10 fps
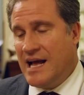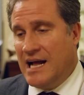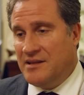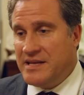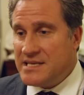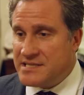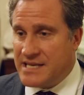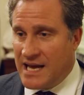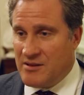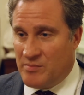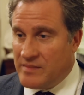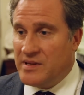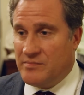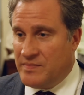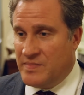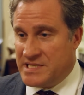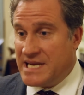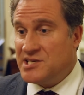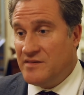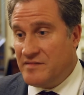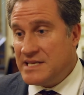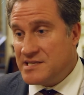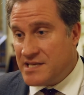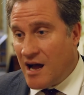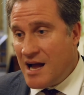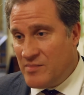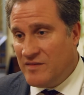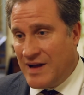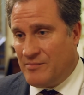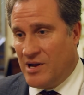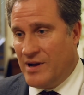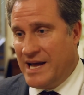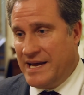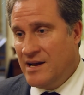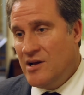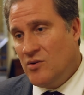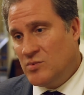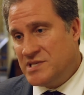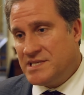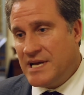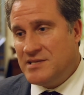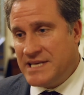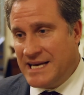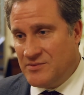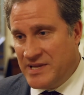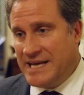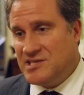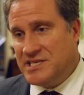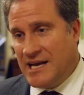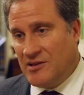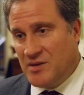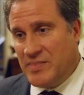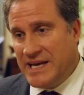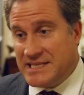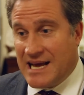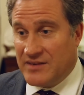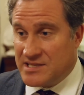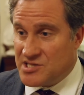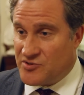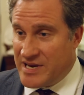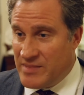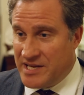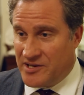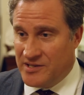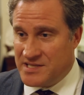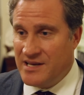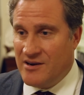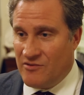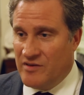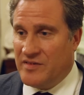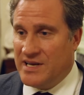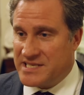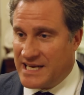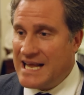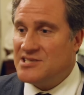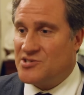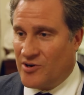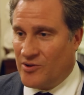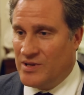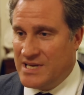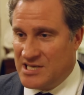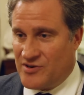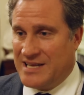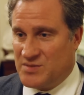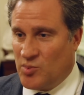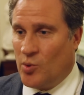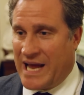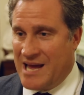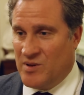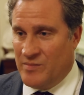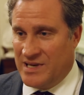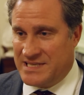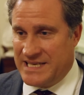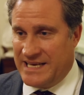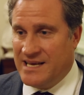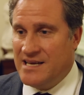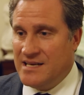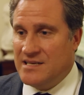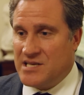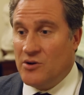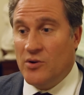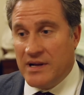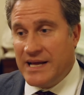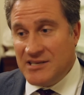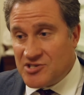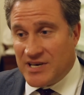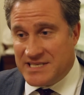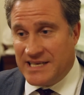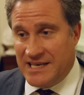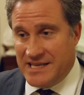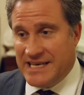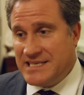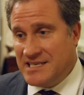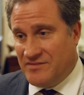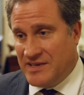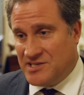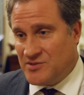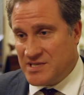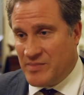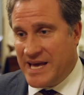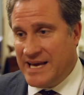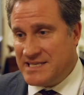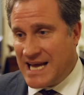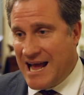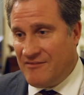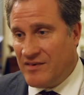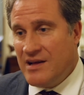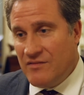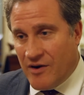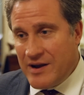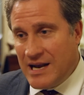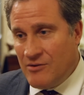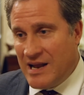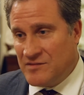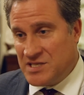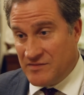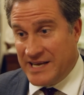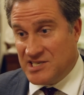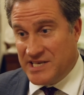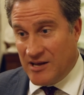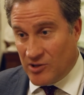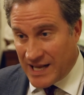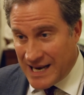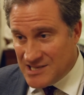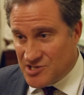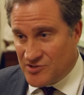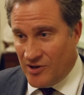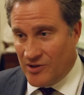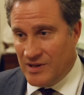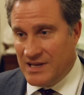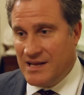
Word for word: And this, uh, the, the, possession of this type of ApoA was associated with HDL that appeared to have extremely good reverse cholesterol transport capability. So, interestingly, these individuals appeared to have very low levels of HDL cholesterol,